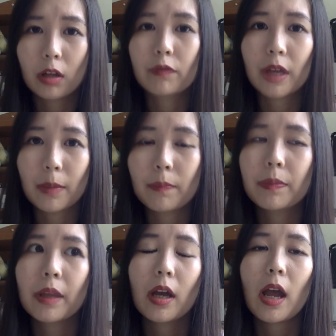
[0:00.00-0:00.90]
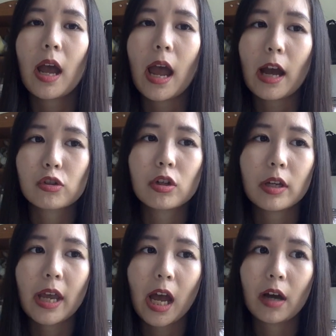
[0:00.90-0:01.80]
lot of them
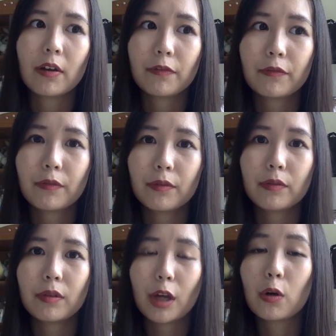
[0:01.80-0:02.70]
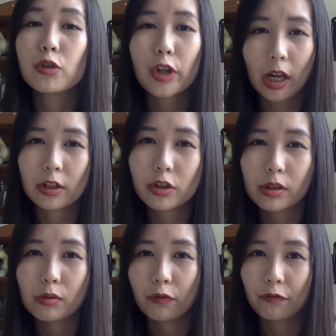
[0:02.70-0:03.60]
actually have their own
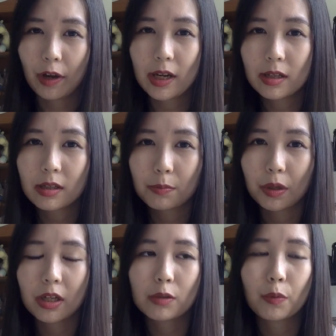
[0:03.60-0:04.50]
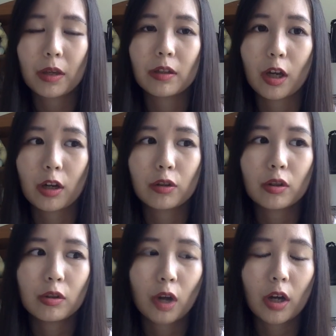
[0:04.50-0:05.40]
challenges to face because when there are
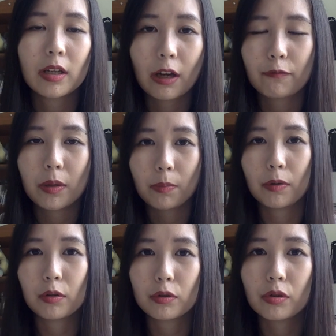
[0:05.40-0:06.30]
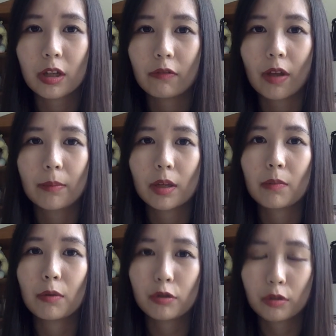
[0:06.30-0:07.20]
not enough people to give them the
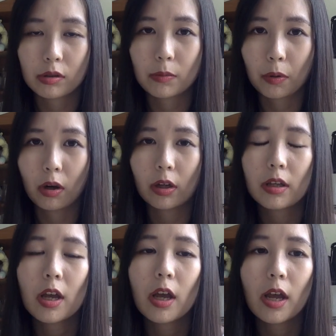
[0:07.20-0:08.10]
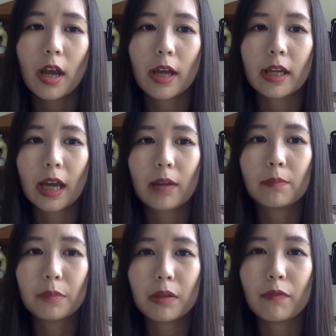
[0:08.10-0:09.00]
emotional support, it
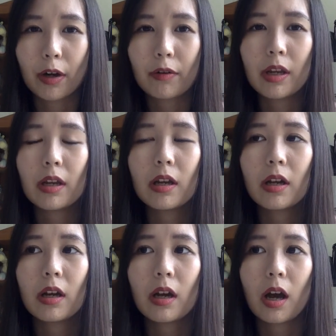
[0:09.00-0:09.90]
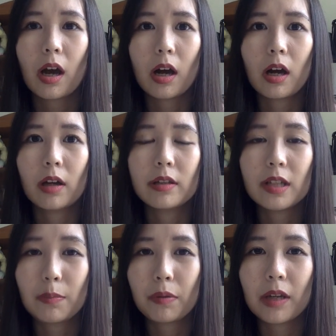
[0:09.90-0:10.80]
can be very uh,
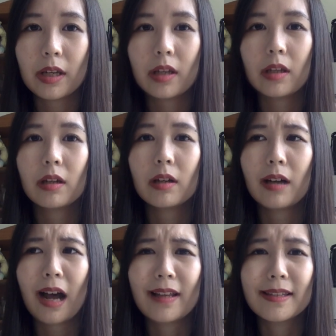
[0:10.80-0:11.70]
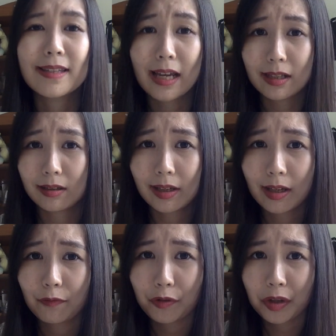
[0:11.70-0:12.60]
deeply
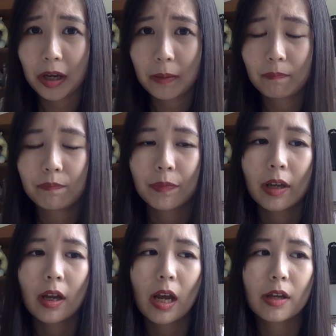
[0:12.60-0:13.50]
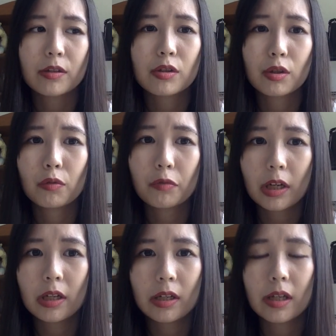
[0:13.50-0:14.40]
unsettling for them. And so,
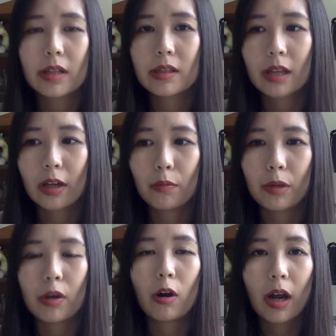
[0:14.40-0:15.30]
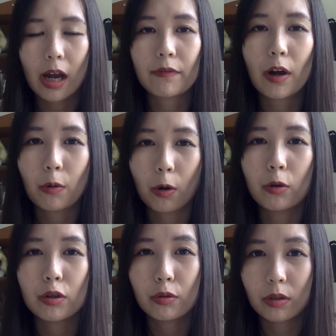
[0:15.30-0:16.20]
really, it's like we all have our
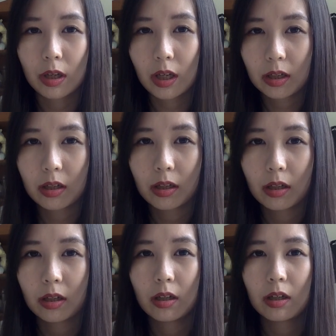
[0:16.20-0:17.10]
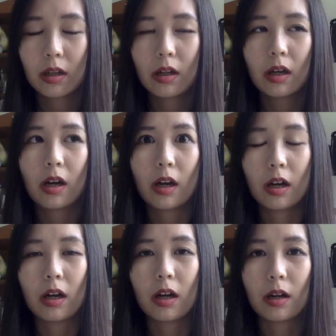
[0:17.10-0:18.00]
own unique
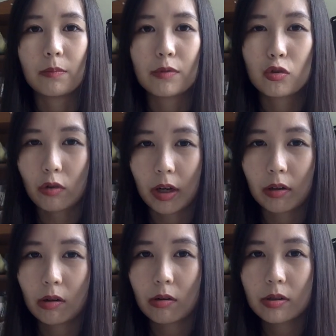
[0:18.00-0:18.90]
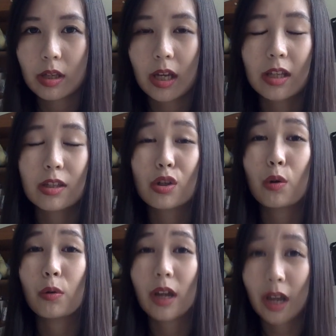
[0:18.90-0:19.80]
um, struggles, and it's
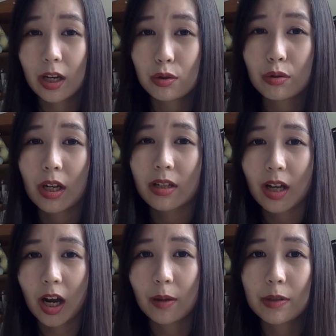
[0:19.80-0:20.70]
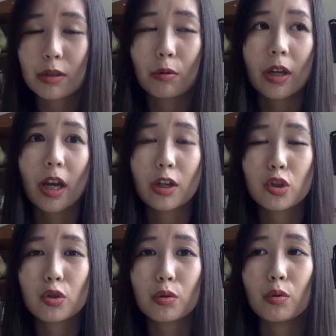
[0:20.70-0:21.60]
okay to take time, it's okay
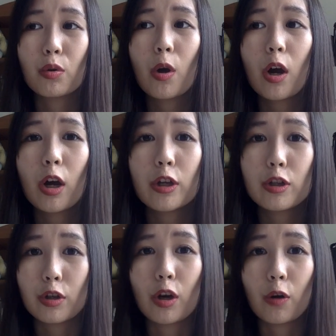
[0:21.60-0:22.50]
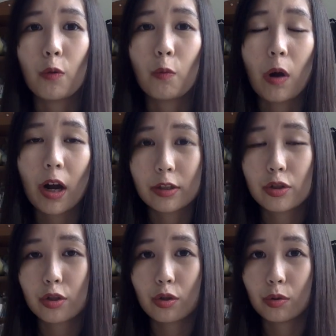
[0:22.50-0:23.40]
to, you know, want
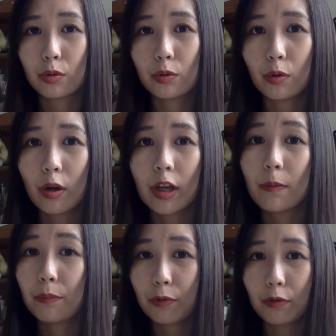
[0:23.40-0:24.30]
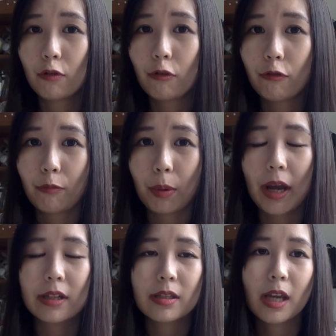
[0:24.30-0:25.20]
to improve, but
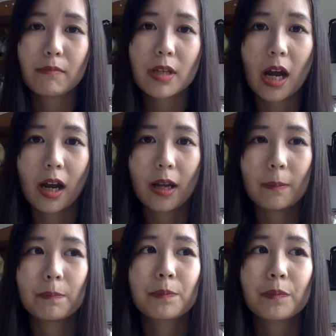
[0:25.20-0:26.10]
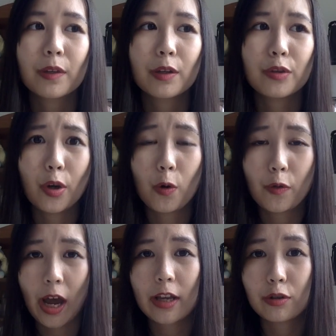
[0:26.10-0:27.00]
at the same time, know
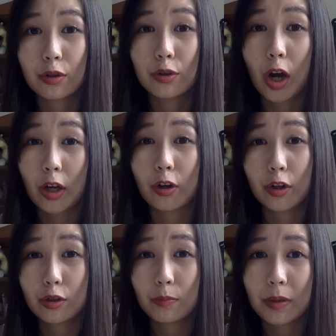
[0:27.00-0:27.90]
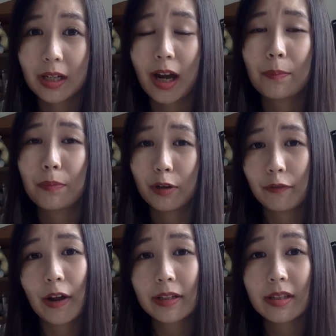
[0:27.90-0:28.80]
that you're not going to become
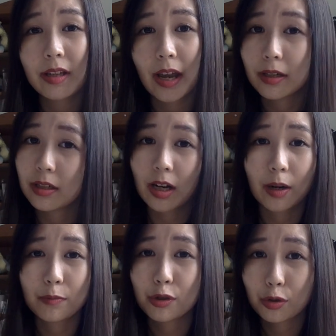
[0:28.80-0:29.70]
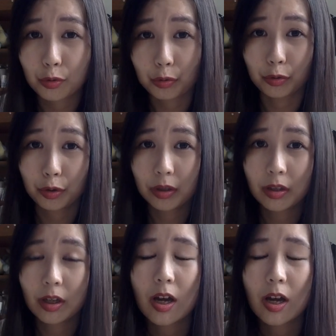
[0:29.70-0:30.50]
perfect anytime soon